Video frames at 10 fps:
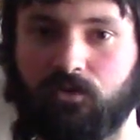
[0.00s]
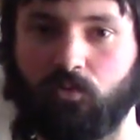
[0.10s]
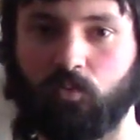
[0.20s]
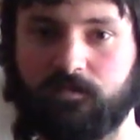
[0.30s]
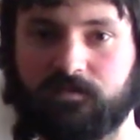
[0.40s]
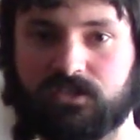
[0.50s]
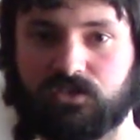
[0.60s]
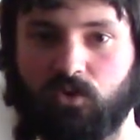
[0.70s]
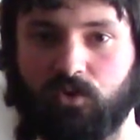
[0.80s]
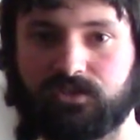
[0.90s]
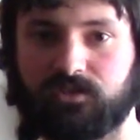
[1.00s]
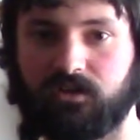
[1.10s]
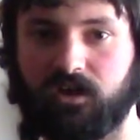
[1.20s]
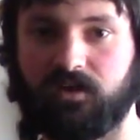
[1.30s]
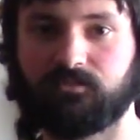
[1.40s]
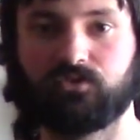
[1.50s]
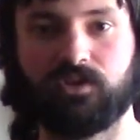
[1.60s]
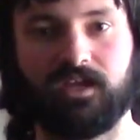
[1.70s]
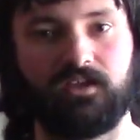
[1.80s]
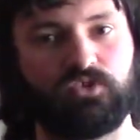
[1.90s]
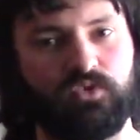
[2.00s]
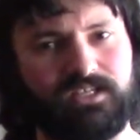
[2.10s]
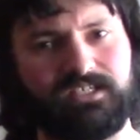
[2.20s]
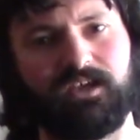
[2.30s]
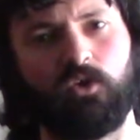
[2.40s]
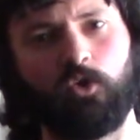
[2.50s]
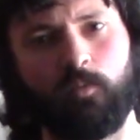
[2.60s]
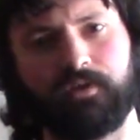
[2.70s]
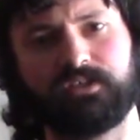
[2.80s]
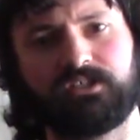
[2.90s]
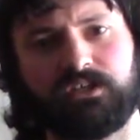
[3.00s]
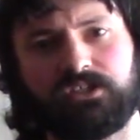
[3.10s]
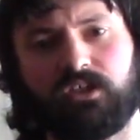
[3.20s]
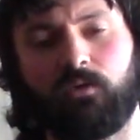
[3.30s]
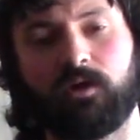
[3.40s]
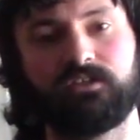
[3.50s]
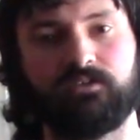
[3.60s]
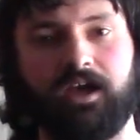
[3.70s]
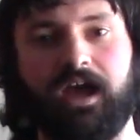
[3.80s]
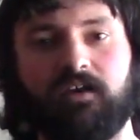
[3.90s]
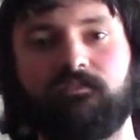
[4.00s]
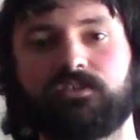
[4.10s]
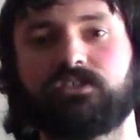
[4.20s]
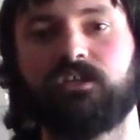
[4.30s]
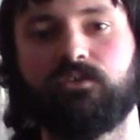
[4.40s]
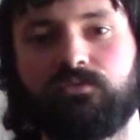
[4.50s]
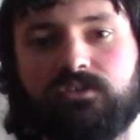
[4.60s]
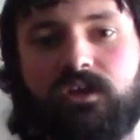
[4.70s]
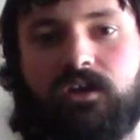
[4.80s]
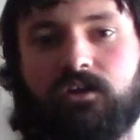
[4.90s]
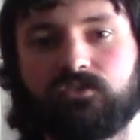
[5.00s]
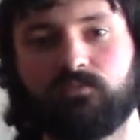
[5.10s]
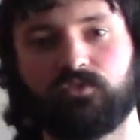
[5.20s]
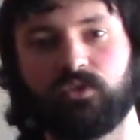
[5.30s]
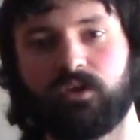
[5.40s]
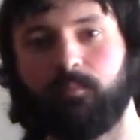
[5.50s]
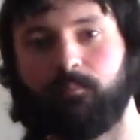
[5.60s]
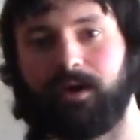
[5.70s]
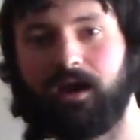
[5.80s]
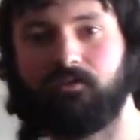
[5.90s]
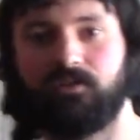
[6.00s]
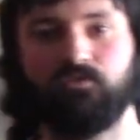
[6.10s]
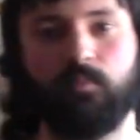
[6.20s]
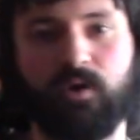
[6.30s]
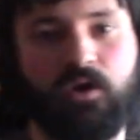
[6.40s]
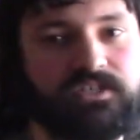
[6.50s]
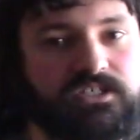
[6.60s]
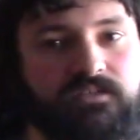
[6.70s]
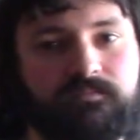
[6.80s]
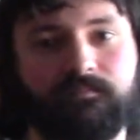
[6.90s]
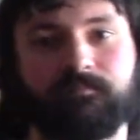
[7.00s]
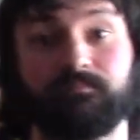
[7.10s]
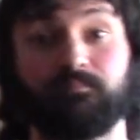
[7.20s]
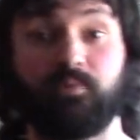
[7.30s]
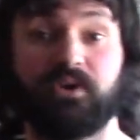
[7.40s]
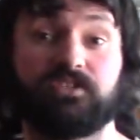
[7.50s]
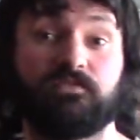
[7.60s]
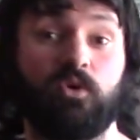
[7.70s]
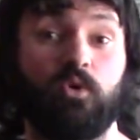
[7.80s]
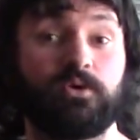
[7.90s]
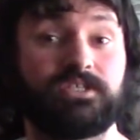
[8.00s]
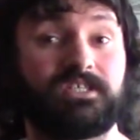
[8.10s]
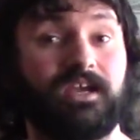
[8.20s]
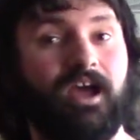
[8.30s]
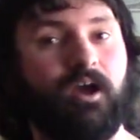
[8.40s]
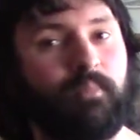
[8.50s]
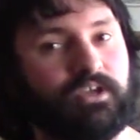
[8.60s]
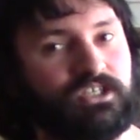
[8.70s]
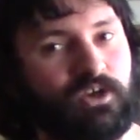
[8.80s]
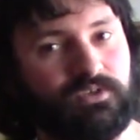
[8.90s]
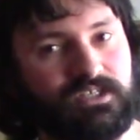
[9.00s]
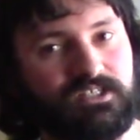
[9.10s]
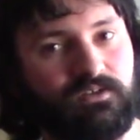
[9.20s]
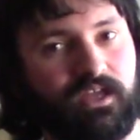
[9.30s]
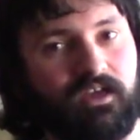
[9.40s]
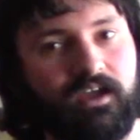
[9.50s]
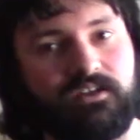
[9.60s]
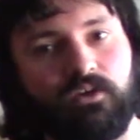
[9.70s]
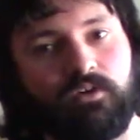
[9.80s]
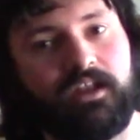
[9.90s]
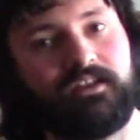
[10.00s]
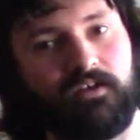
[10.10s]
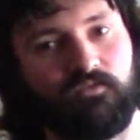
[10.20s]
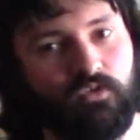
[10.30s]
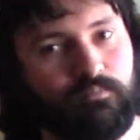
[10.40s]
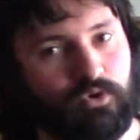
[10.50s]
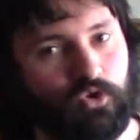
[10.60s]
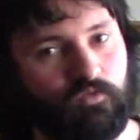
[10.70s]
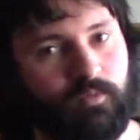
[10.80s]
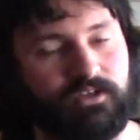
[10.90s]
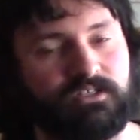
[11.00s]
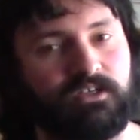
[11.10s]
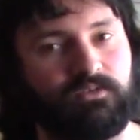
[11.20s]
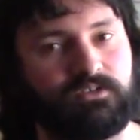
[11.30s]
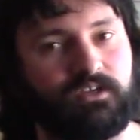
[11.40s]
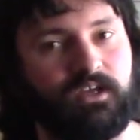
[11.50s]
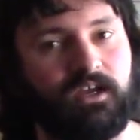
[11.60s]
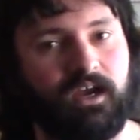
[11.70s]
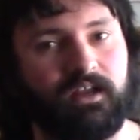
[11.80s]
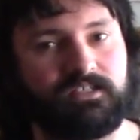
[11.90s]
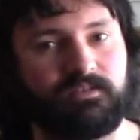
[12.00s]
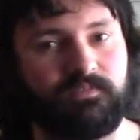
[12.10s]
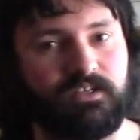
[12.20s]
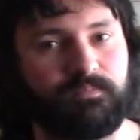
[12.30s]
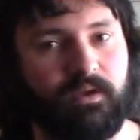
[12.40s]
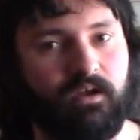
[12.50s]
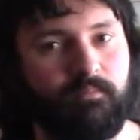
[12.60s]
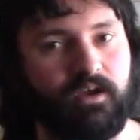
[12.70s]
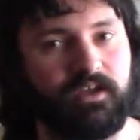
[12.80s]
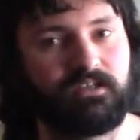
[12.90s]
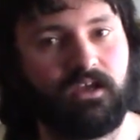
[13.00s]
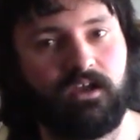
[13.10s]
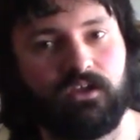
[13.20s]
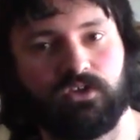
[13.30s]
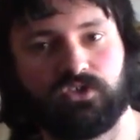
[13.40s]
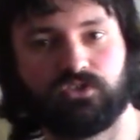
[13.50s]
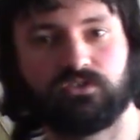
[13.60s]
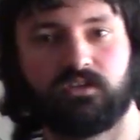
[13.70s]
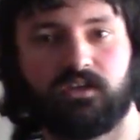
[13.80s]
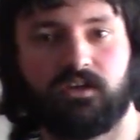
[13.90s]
with the sword, and I'm doing it, treating it almost as though I don't have a shield. So I'm doing parry riposte. But of course, my shield is still here. I never remove my shield, and that's something to bear in mind. You shouldn't